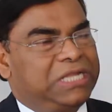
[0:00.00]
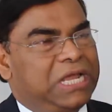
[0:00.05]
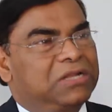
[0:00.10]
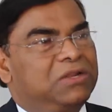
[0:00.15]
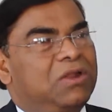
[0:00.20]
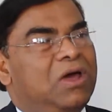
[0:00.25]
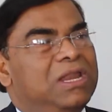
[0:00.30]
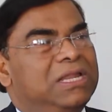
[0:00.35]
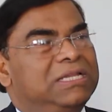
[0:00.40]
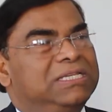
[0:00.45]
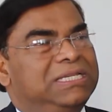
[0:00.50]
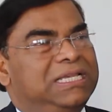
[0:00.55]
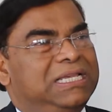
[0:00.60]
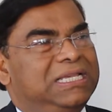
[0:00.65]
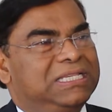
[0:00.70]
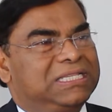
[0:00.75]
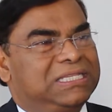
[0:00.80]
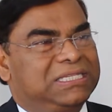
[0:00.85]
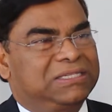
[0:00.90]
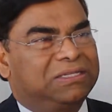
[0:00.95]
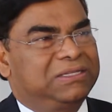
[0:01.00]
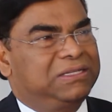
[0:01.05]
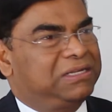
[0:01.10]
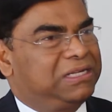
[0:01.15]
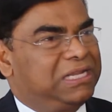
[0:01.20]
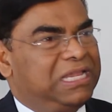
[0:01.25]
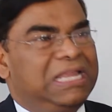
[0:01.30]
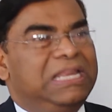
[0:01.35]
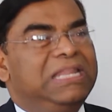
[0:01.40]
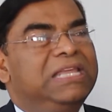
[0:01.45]
Technology is
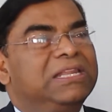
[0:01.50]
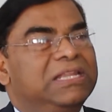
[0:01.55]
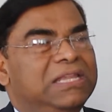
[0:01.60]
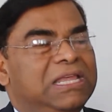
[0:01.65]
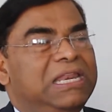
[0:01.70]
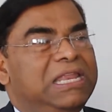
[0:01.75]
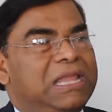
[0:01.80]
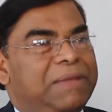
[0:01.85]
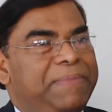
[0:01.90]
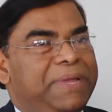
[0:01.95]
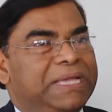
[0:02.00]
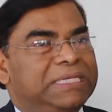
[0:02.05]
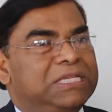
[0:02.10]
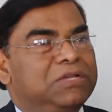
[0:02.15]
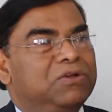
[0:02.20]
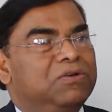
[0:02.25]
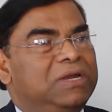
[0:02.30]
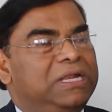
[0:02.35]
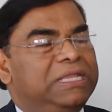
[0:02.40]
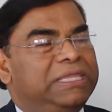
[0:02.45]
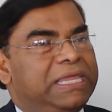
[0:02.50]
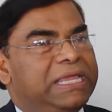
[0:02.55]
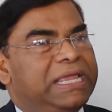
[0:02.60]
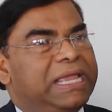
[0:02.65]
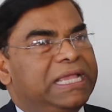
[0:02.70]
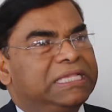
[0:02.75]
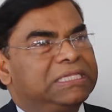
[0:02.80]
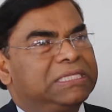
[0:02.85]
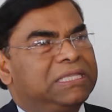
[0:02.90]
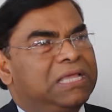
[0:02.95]
really, really amazing. Only
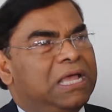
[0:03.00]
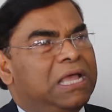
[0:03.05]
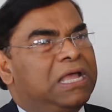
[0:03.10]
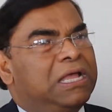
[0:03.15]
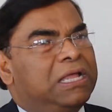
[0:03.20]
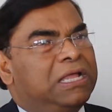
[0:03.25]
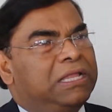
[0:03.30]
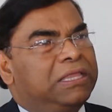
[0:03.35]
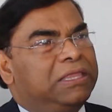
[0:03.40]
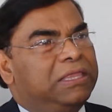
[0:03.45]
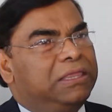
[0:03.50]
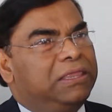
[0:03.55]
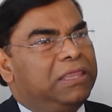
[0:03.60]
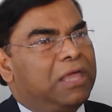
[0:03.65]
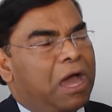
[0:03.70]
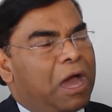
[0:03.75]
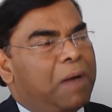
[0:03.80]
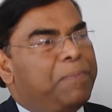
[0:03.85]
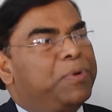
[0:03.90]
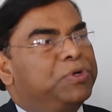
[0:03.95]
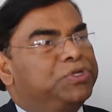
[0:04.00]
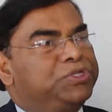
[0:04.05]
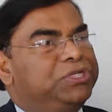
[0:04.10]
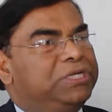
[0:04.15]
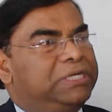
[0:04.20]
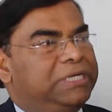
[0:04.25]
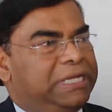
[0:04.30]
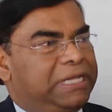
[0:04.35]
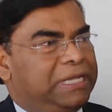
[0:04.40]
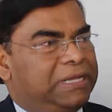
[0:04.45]
thing is the
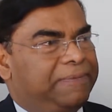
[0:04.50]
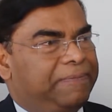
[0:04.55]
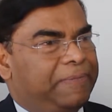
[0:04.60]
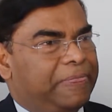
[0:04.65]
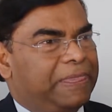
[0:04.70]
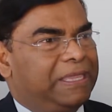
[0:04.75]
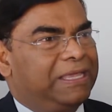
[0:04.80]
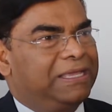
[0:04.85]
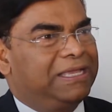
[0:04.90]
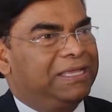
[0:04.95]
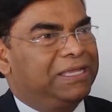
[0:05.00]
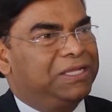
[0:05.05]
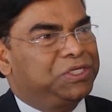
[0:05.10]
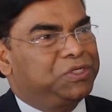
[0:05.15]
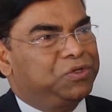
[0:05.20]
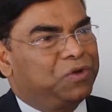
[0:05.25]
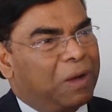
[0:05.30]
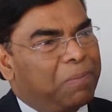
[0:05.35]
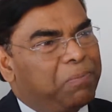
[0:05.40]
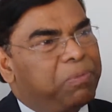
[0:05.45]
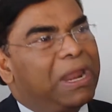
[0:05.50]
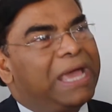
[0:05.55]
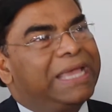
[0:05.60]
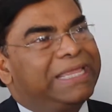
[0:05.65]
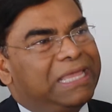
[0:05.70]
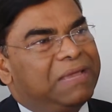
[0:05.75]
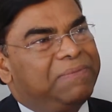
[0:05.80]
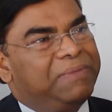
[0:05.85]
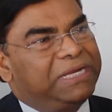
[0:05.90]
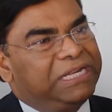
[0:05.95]
opportunity to
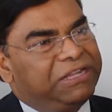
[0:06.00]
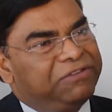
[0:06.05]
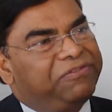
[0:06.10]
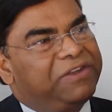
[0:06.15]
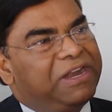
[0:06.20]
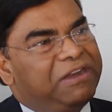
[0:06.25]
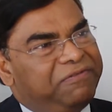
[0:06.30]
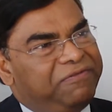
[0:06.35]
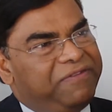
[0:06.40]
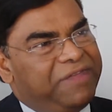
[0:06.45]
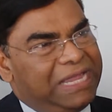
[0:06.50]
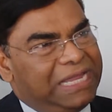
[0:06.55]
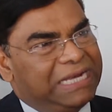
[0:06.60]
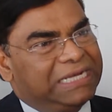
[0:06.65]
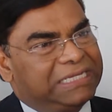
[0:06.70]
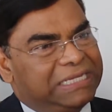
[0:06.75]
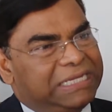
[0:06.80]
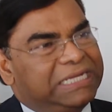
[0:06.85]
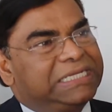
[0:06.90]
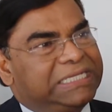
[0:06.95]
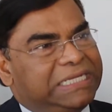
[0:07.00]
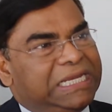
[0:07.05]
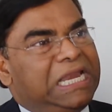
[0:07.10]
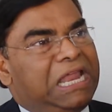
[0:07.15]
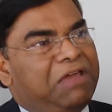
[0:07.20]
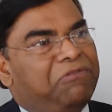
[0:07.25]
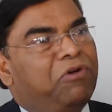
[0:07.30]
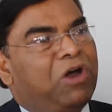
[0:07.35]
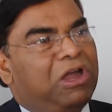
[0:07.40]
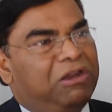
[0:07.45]
apply them in different fields is
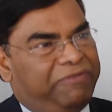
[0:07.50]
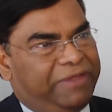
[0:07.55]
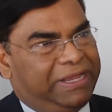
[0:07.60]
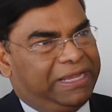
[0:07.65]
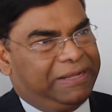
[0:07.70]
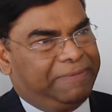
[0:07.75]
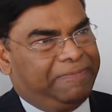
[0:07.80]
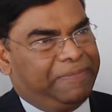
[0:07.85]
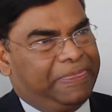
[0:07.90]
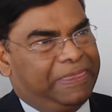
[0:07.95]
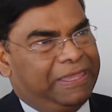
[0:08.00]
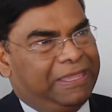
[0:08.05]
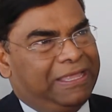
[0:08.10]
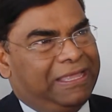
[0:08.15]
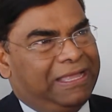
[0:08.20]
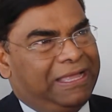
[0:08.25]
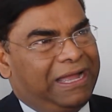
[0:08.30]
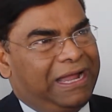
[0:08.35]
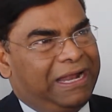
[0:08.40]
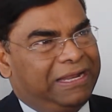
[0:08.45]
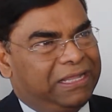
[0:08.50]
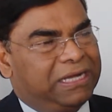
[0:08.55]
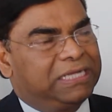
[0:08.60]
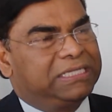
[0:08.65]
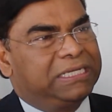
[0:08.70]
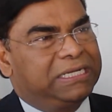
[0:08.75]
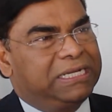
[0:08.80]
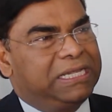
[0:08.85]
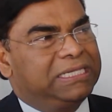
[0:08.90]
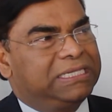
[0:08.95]
still evolving. And
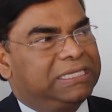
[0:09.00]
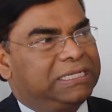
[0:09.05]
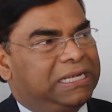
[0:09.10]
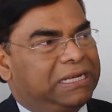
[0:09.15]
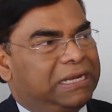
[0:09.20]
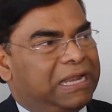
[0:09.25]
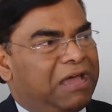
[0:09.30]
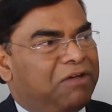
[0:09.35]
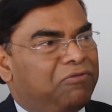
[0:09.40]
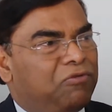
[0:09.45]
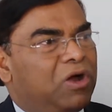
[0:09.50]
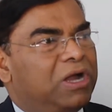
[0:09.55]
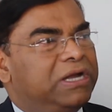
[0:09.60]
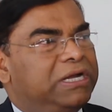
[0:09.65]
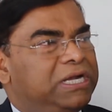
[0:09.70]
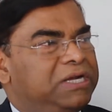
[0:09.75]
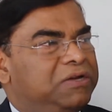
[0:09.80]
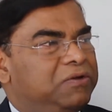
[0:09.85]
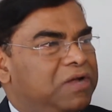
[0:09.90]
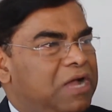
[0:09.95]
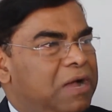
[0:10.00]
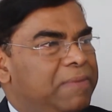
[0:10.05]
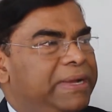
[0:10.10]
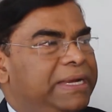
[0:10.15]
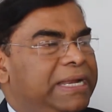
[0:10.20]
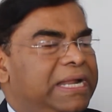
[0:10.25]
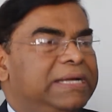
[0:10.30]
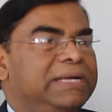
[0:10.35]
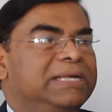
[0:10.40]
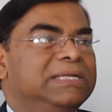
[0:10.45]
that's the reason I wanted to come
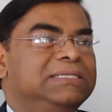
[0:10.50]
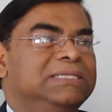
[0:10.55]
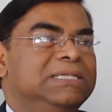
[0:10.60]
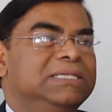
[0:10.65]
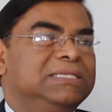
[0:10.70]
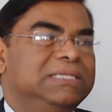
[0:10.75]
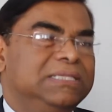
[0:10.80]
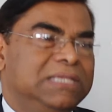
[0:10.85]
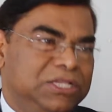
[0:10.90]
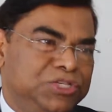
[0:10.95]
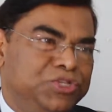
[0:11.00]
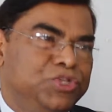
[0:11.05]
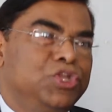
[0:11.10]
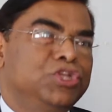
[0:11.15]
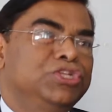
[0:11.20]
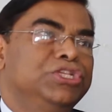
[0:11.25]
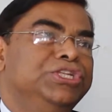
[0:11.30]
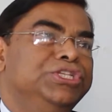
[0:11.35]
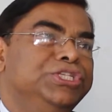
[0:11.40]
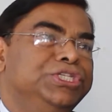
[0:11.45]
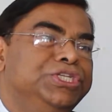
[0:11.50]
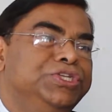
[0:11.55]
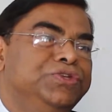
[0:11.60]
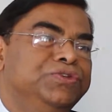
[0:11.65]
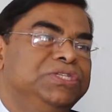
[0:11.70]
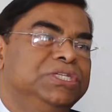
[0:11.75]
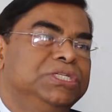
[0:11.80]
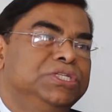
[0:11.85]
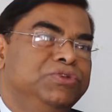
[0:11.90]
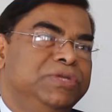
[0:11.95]
and address this education
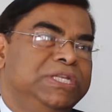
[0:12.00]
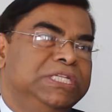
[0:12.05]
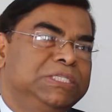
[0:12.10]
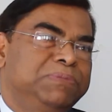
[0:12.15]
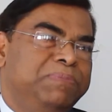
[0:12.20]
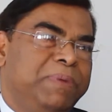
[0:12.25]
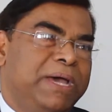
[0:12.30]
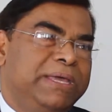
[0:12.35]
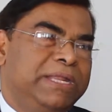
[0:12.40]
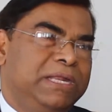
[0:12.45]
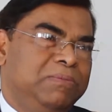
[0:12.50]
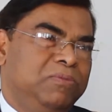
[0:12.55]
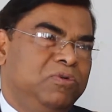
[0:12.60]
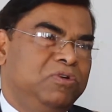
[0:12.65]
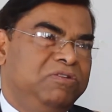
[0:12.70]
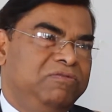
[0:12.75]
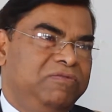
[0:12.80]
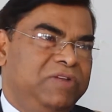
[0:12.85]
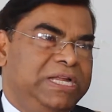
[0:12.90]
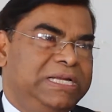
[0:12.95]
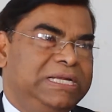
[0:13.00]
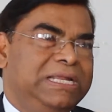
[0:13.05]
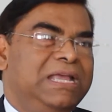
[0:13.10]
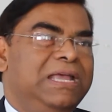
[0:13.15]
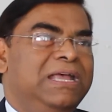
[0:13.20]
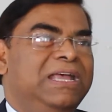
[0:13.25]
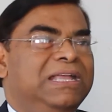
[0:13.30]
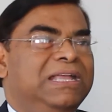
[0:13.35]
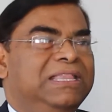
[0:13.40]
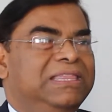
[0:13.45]
institution to inspire and motivate
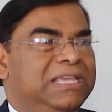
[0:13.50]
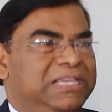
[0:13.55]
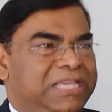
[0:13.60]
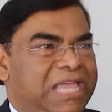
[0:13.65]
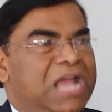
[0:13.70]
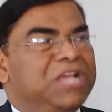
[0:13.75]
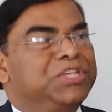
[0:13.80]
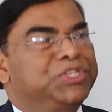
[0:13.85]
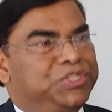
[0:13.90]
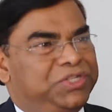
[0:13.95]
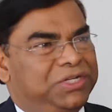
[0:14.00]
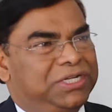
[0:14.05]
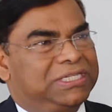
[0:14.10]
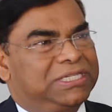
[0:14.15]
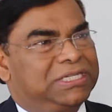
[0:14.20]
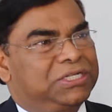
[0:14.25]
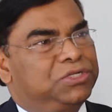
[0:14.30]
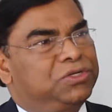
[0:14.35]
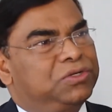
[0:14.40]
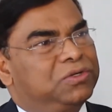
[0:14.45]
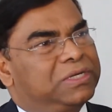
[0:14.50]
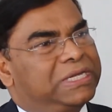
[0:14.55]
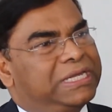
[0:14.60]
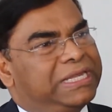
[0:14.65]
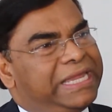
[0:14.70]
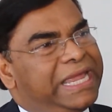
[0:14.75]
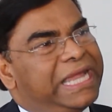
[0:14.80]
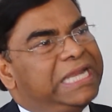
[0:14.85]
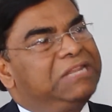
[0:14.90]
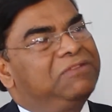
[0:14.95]
the youngsters to
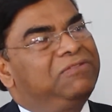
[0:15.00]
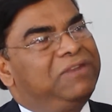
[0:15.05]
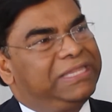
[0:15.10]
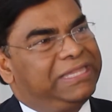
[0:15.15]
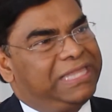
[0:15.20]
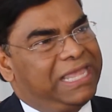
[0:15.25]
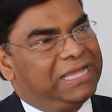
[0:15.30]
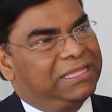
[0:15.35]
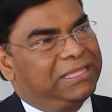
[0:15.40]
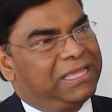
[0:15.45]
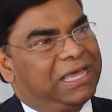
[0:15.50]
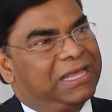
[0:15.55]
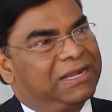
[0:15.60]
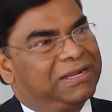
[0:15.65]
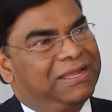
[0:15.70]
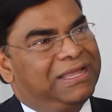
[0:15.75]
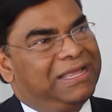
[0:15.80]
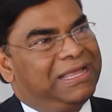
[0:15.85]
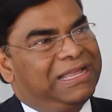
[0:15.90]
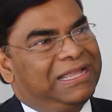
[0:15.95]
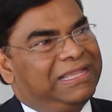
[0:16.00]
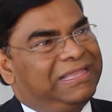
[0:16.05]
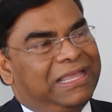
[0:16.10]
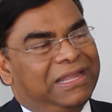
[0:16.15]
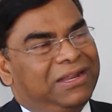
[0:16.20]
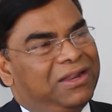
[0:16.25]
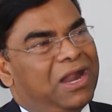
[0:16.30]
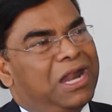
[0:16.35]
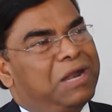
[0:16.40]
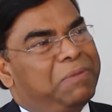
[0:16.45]
creatively think.
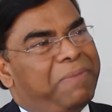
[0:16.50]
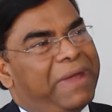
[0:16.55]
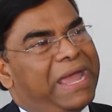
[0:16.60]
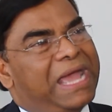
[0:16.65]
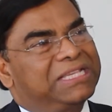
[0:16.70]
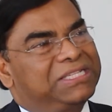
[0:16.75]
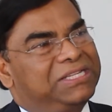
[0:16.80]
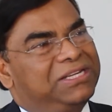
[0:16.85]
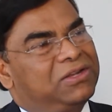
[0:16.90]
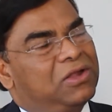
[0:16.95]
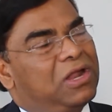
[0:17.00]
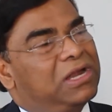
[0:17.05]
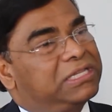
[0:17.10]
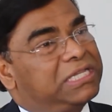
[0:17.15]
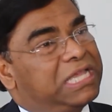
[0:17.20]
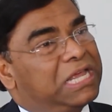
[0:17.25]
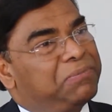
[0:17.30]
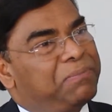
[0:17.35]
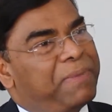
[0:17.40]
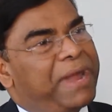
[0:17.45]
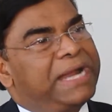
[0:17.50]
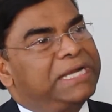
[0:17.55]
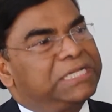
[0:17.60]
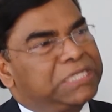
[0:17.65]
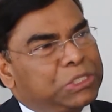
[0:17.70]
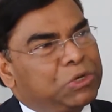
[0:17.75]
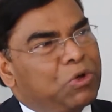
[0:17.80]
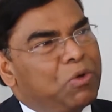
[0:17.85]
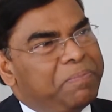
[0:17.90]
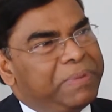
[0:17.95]
They're not biased at all. Their
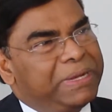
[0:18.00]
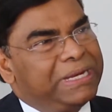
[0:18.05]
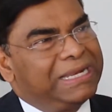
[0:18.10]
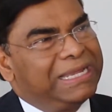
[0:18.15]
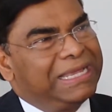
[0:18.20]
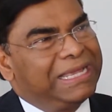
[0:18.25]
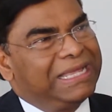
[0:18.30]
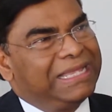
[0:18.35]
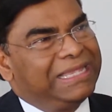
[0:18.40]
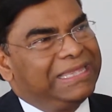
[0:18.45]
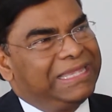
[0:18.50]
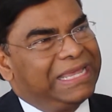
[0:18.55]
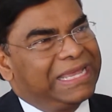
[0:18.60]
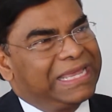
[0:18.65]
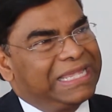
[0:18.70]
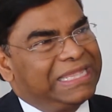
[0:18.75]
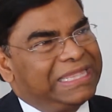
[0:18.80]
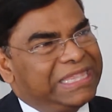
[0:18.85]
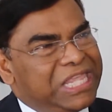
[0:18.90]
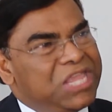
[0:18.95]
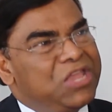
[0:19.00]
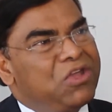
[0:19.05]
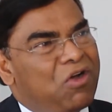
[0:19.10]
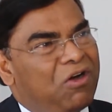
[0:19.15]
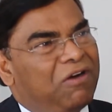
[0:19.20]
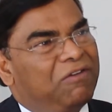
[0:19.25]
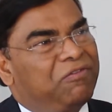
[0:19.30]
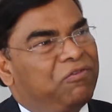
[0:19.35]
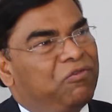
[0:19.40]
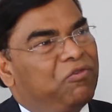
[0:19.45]
minds are open. They can think
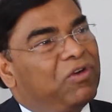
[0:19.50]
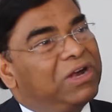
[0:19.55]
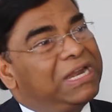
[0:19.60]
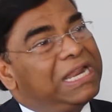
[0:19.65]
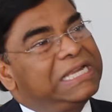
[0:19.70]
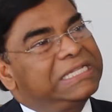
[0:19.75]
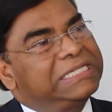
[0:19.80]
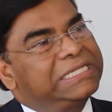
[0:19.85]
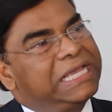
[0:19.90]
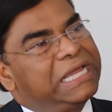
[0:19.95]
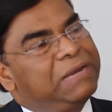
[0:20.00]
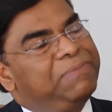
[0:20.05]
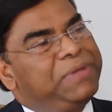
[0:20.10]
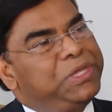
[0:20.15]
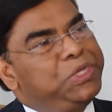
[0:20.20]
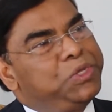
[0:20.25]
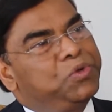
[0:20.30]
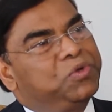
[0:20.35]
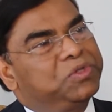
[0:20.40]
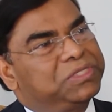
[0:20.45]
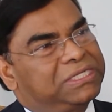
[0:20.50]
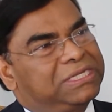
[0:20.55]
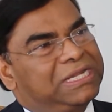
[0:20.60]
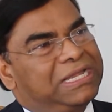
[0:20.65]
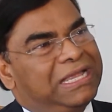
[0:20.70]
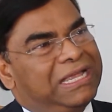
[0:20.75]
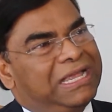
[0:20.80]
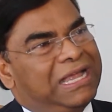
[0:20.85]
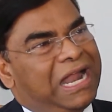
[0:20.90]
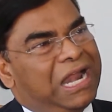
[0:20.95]
of what else can be used
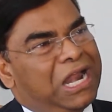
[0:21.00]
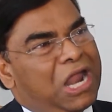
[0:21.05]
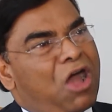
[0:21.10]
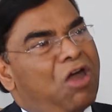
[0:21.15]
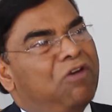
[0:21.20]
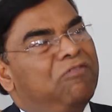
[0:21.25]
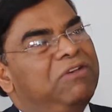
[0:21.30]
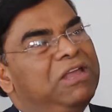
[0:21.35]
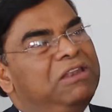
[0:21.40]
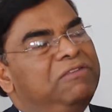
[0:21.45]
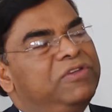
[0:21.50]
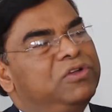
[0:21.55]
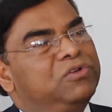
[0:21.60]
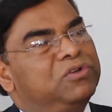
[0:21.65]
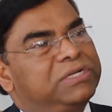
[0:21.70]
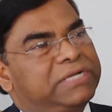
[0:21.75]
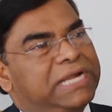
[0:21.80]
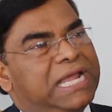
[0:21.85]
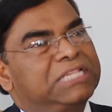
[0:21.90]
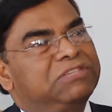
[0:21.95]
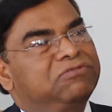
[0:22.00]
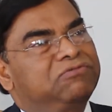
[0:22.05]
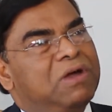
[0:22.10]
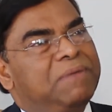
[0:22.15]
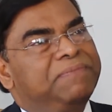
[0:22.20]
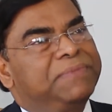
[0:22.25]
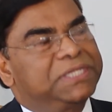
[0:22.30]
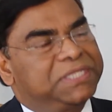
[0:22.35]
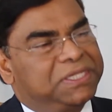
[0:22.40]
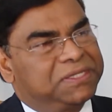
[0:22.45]
and how well we could
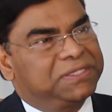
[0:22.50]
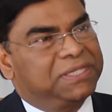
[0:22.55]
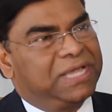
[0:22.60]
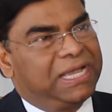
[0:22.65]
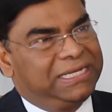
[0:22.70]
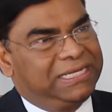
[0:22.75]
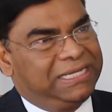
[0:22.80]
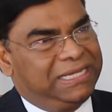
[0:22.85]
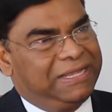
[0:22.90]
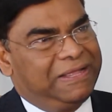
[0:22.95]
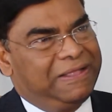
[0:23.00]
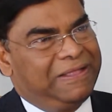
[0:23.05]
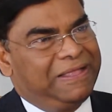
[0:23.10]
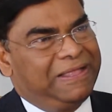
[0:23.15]
transform the society.